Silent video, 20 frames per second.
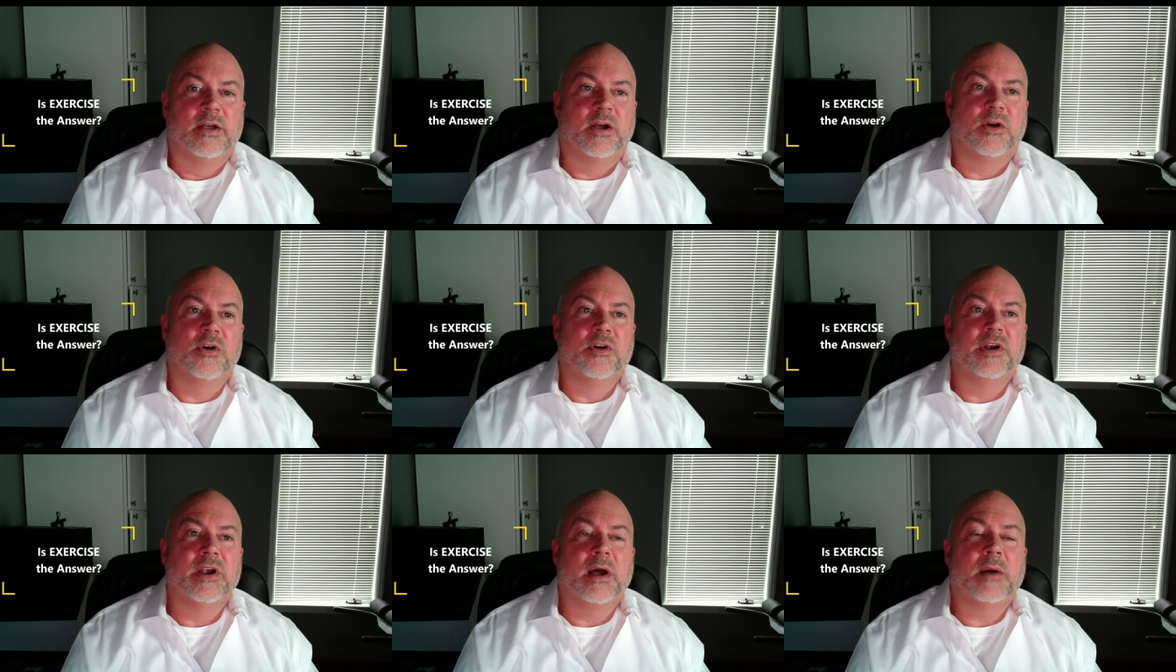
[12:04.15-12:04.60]

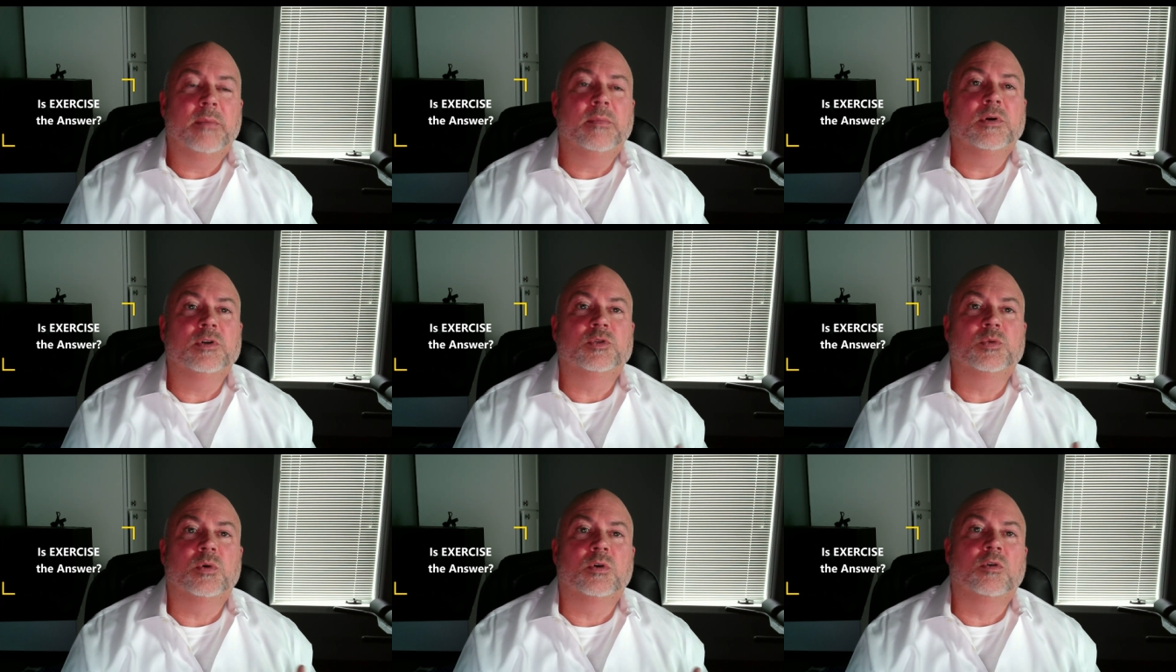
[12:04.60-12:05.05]
her
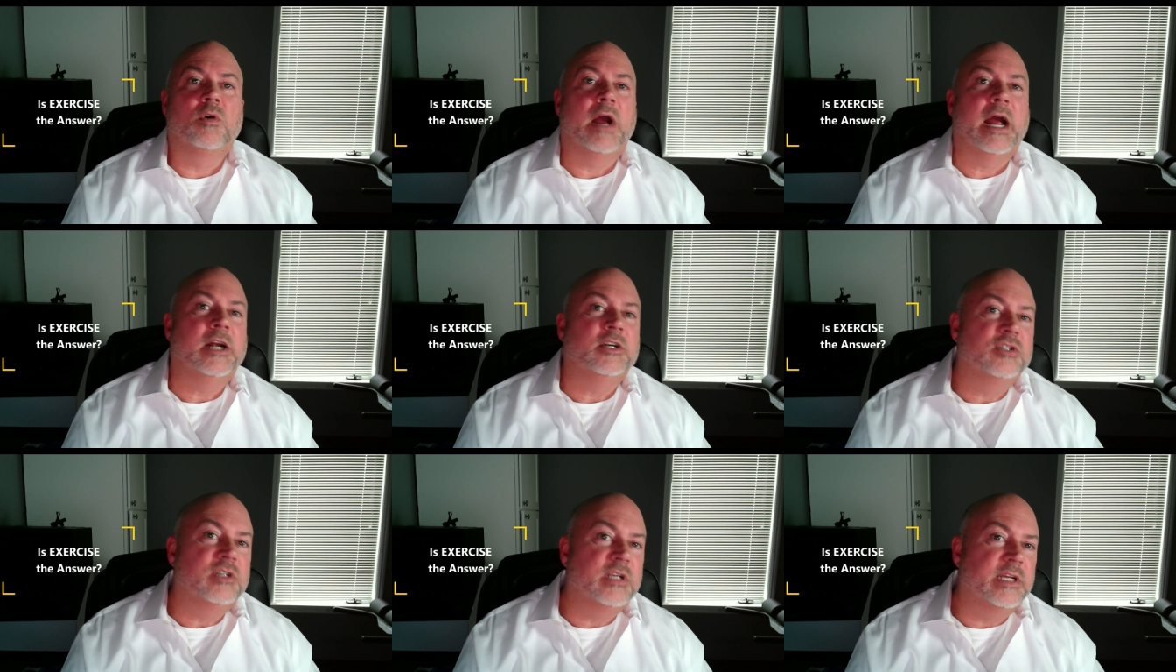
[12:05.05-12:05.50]
numbers were
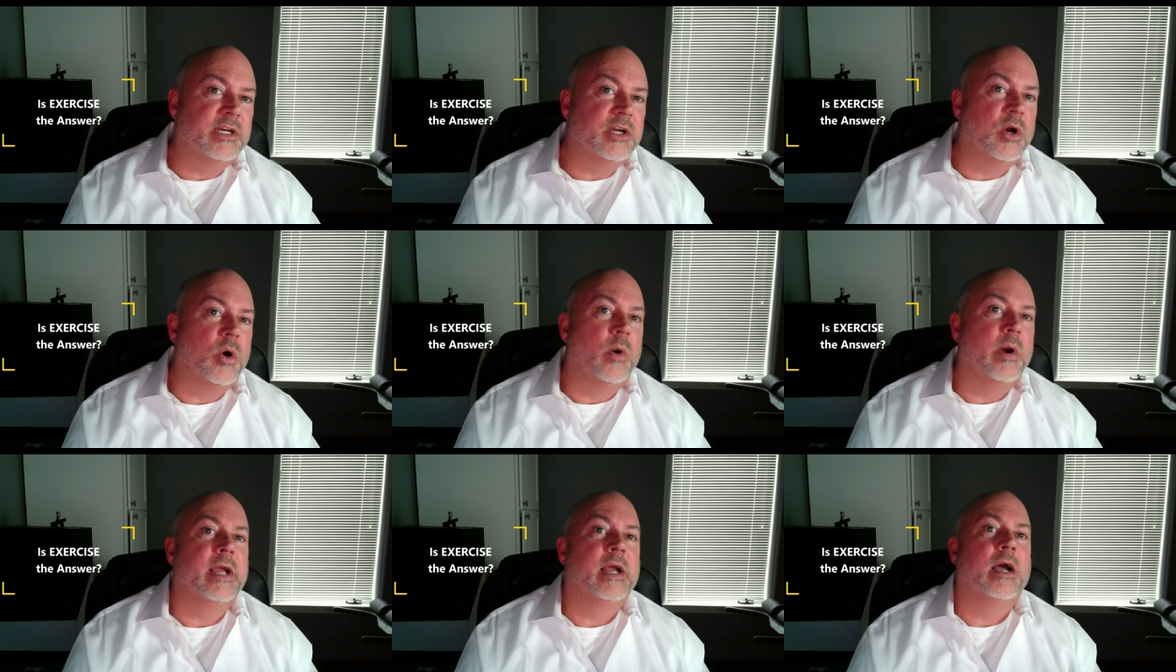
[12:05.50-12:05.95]
gradually
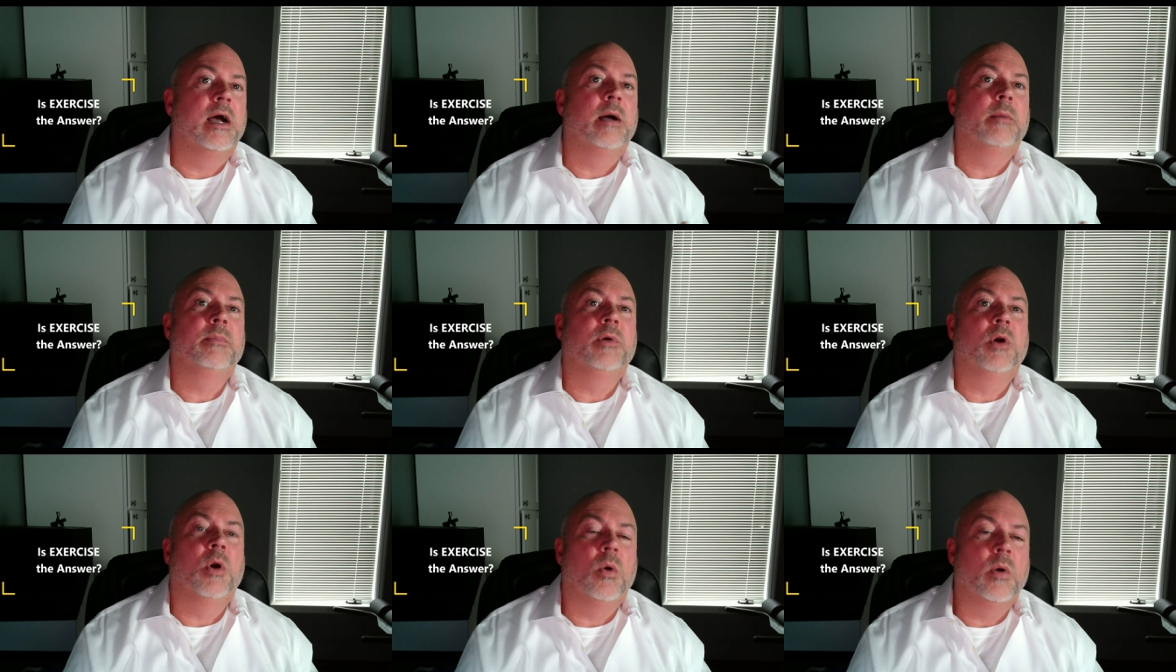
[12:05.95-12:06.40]
going
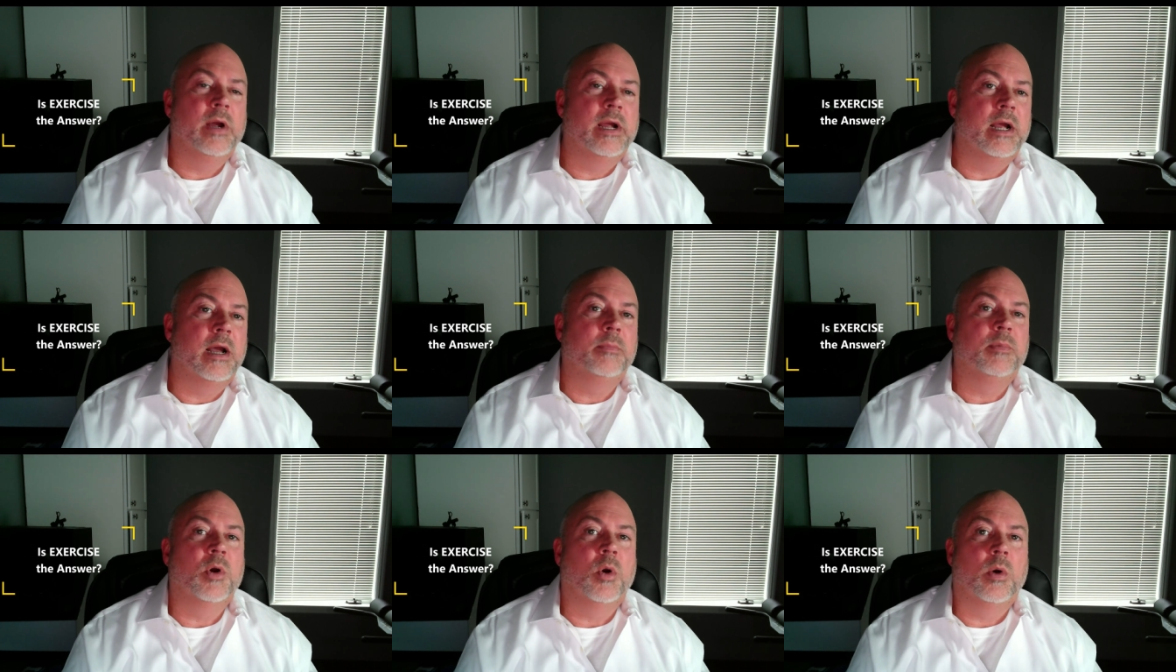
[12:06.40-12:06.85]
up,
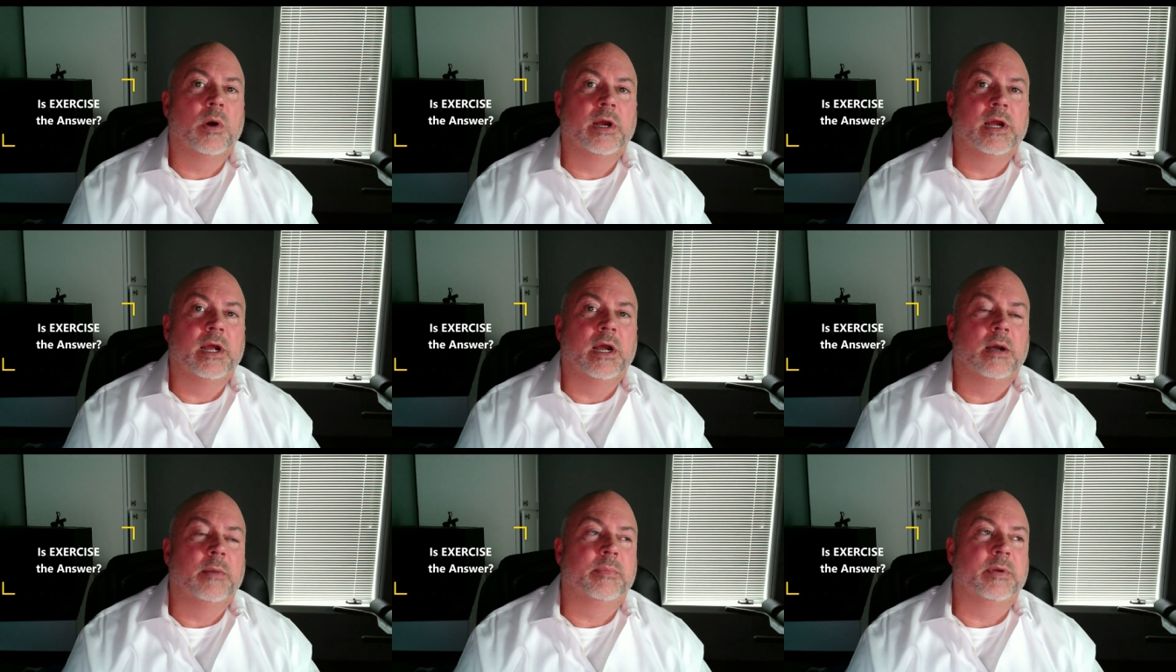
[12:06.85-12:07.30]
going up,
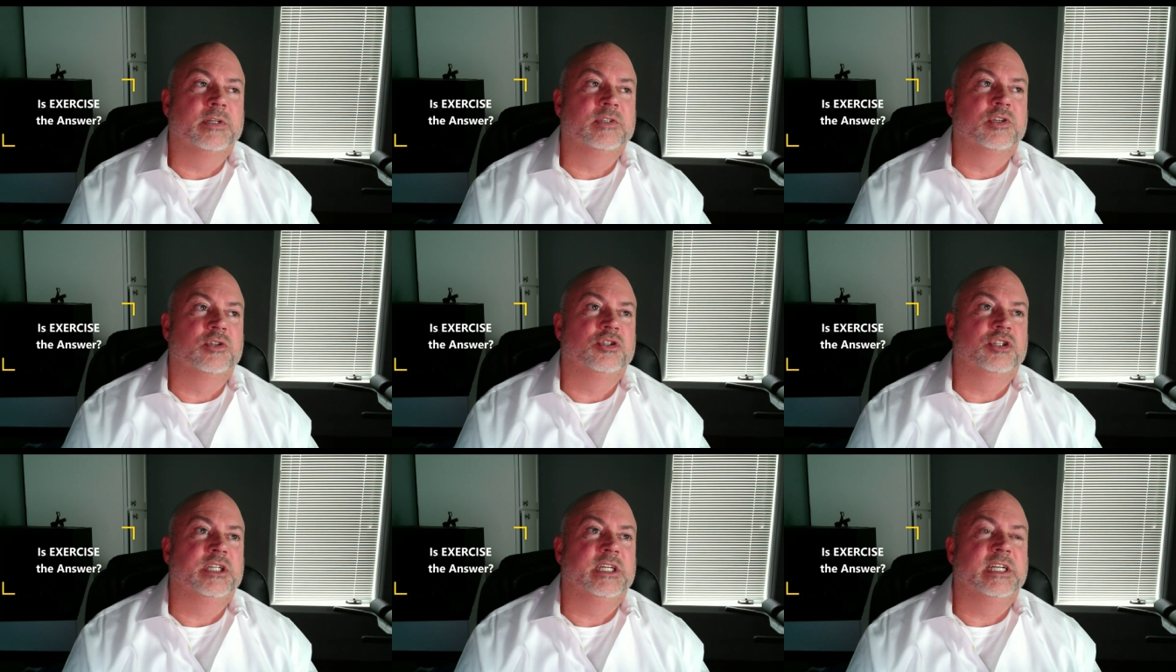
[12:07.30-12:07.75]
going up, and
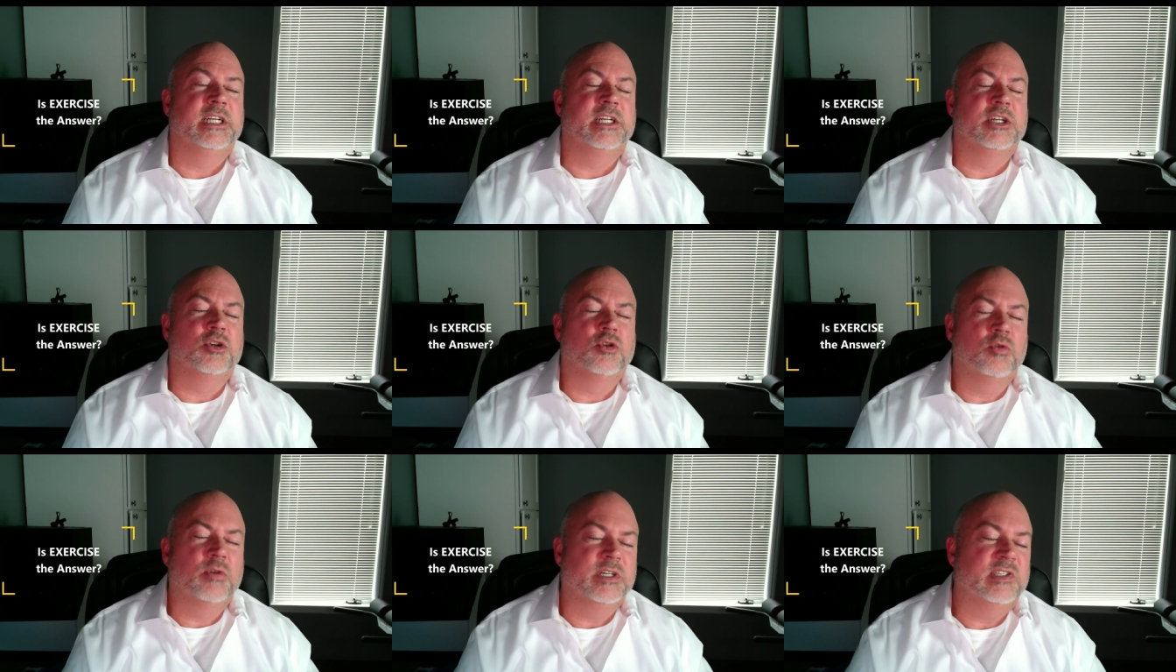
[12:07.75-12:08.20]
so she had
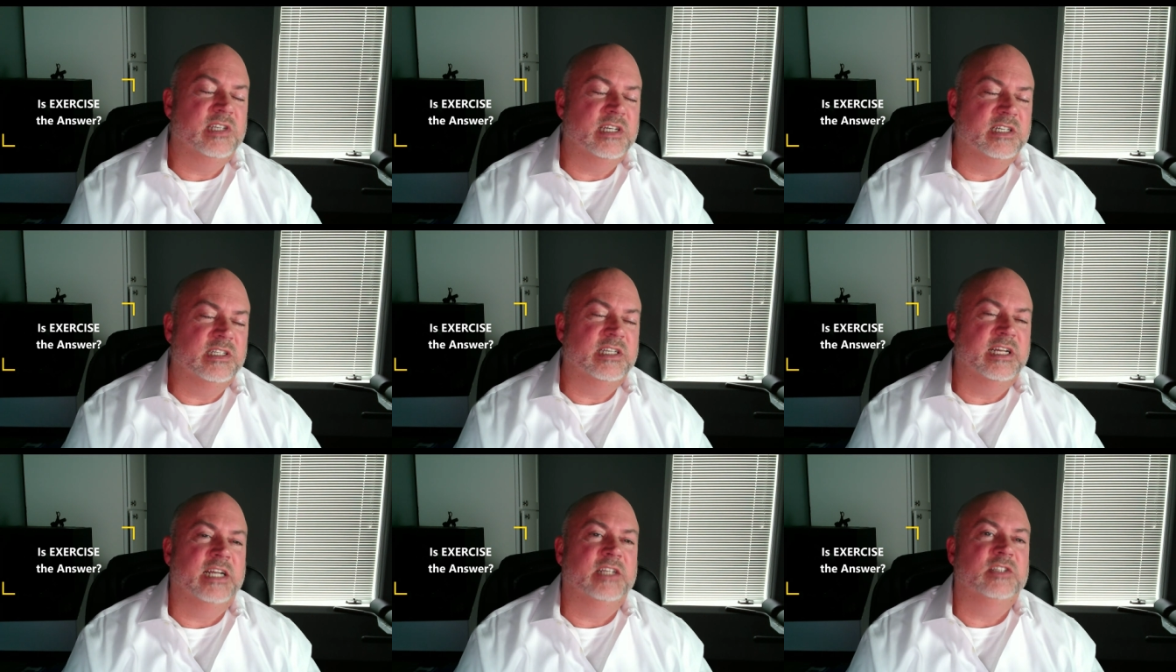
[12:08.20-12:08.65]
increased
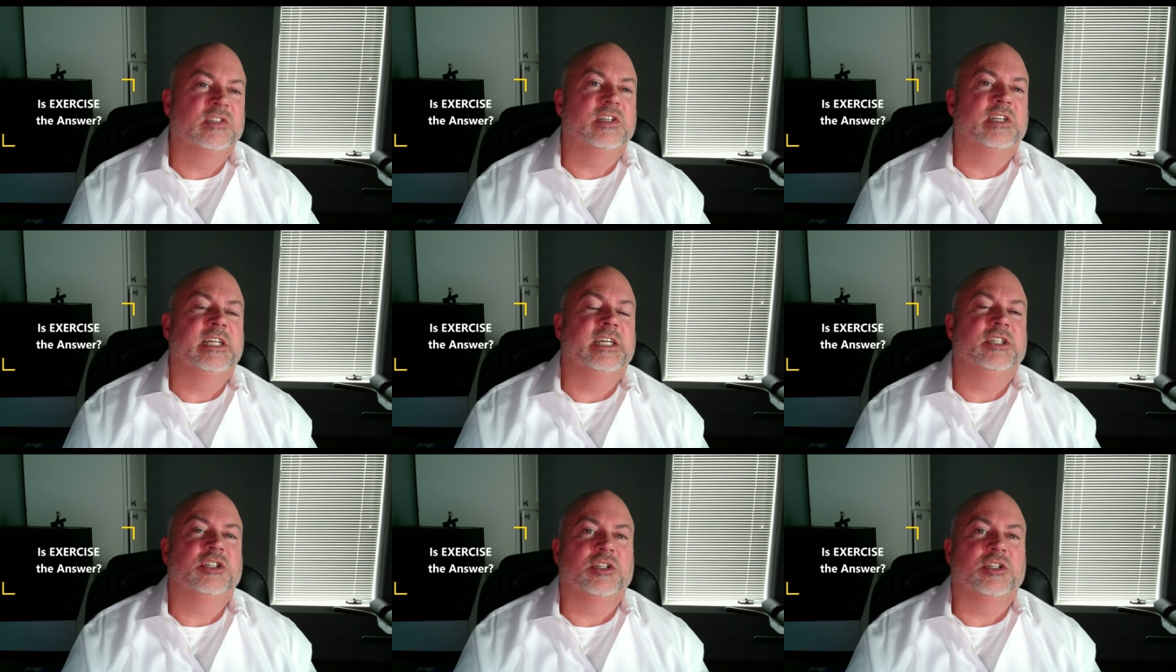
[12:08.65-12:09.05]
the intensity.